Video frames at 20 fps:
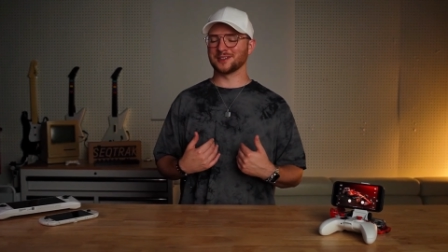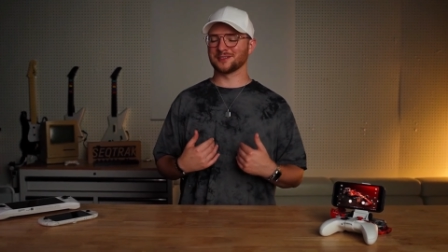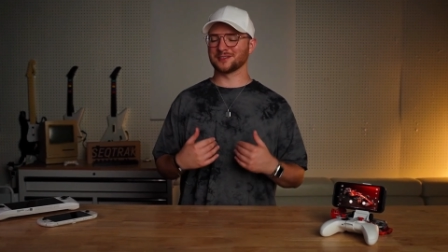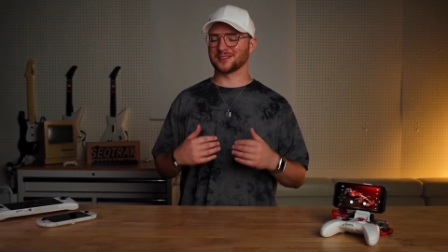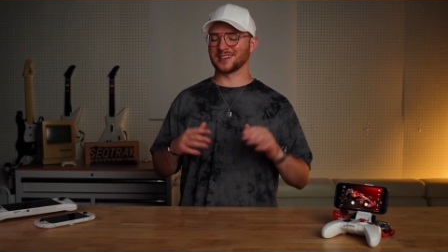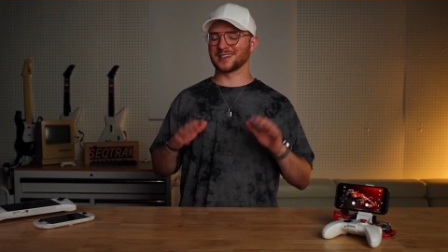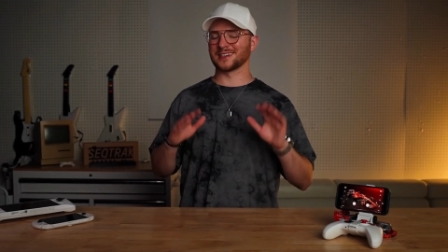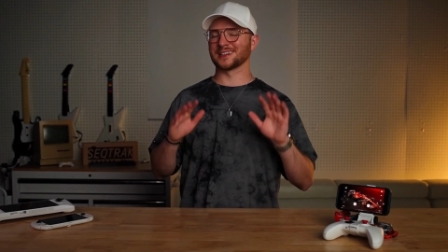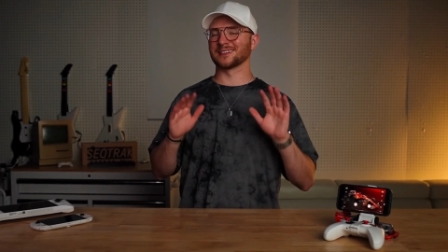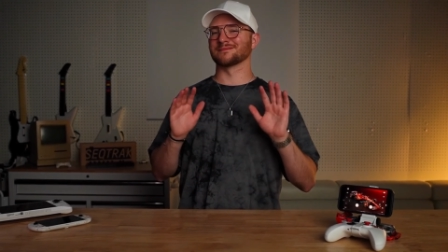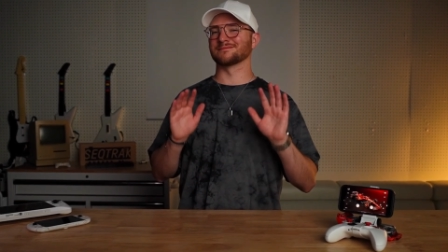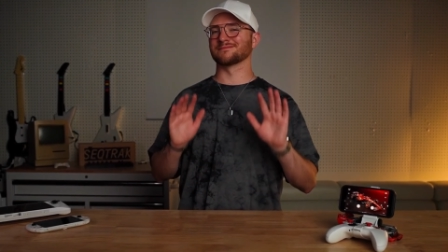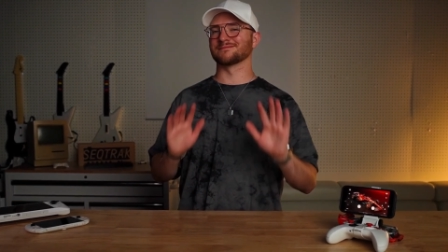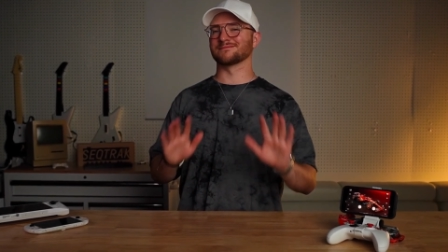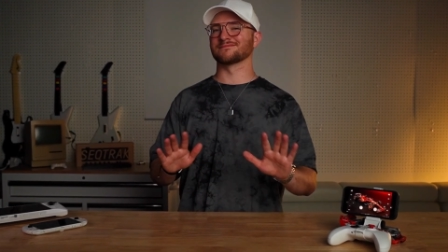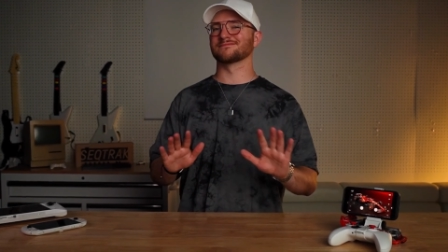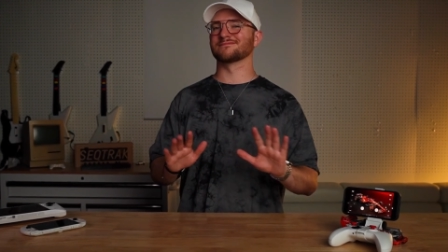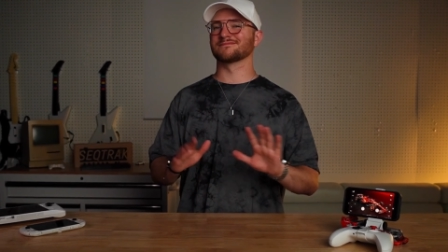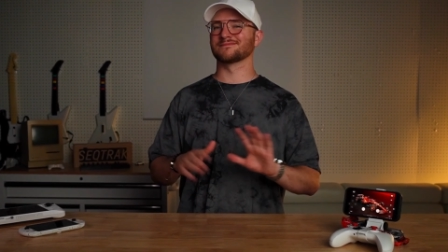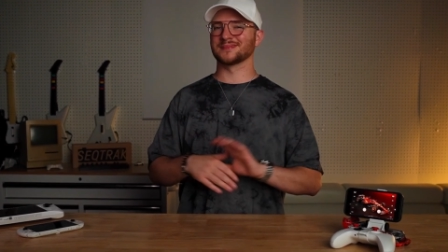you're thinking,
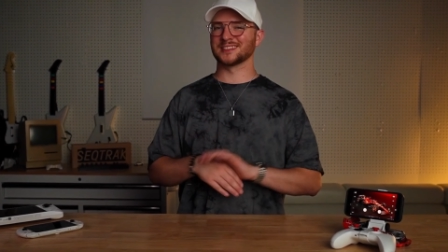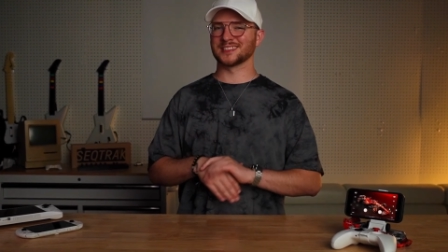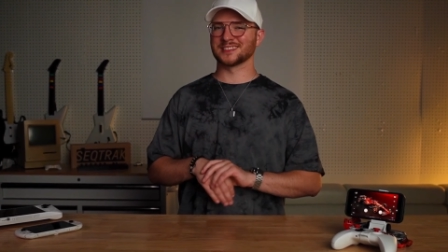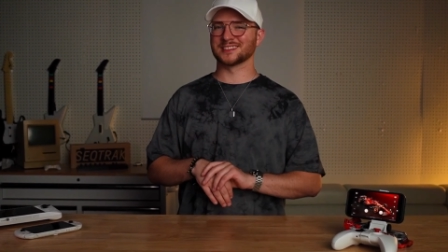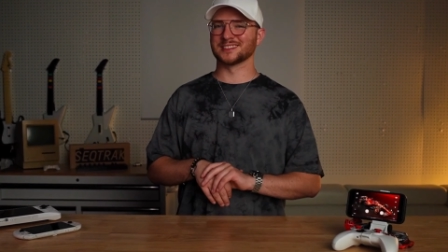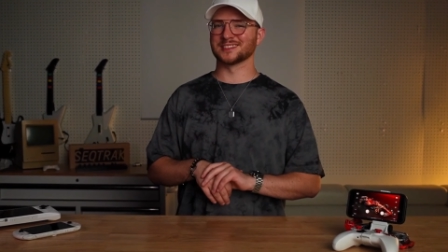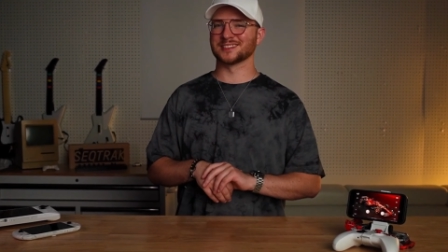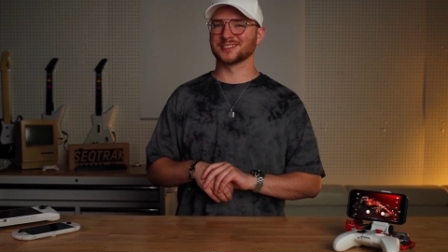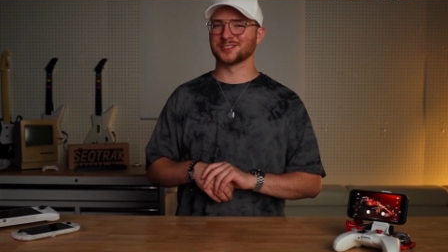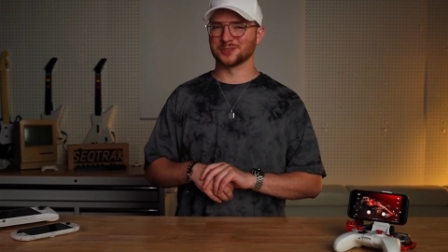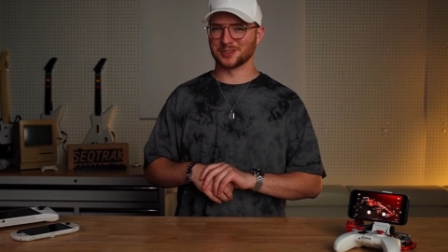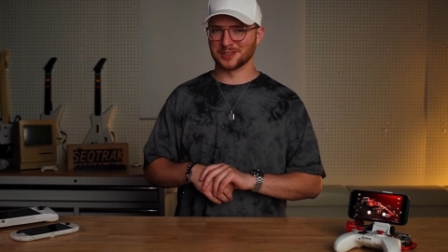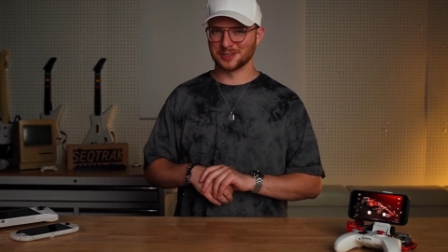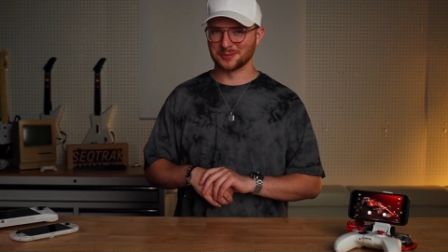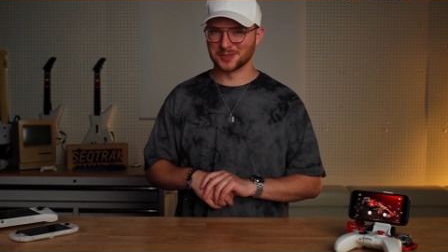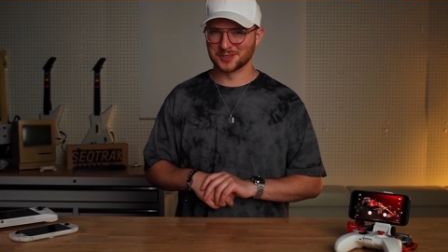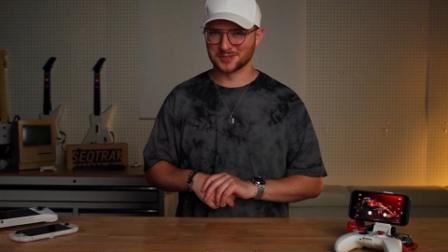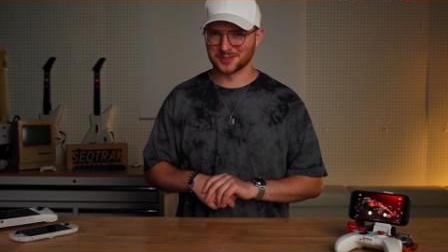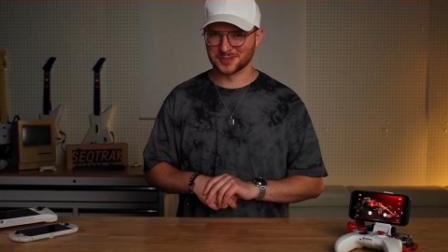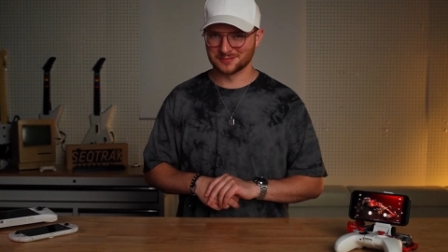mm, this is too good
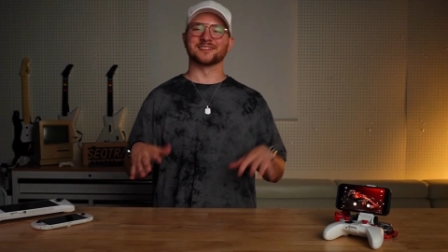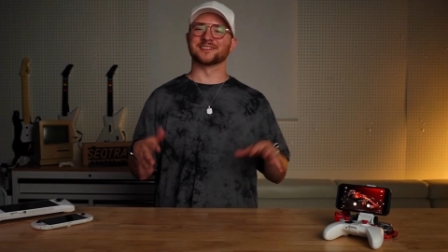to be true.